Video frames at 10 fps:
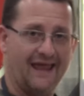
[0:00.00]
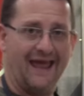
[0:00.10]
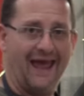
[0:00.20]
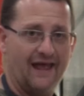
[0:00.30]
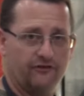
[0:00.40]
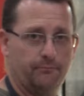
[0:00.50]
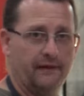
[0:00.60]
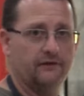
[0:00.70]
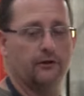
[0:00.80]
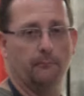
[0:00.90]
has
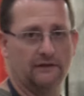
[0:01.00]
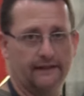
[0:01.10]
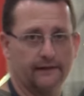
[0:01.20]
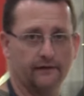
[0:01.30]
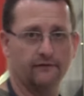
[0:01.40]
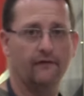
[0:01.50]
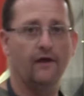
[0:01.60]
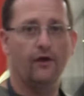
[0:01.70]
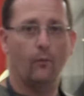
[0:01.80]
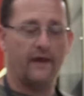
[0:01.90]
been completed.
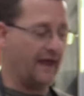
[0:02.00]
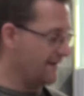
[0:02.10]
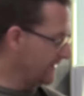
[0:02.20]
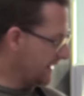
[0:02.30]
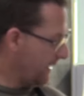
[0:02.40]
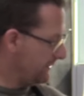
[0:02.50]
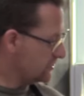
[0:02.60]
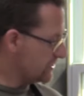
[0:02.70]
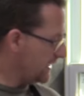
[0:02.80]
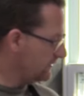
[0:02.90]
We have the
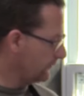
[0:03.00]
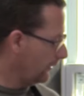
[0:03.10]
timing chains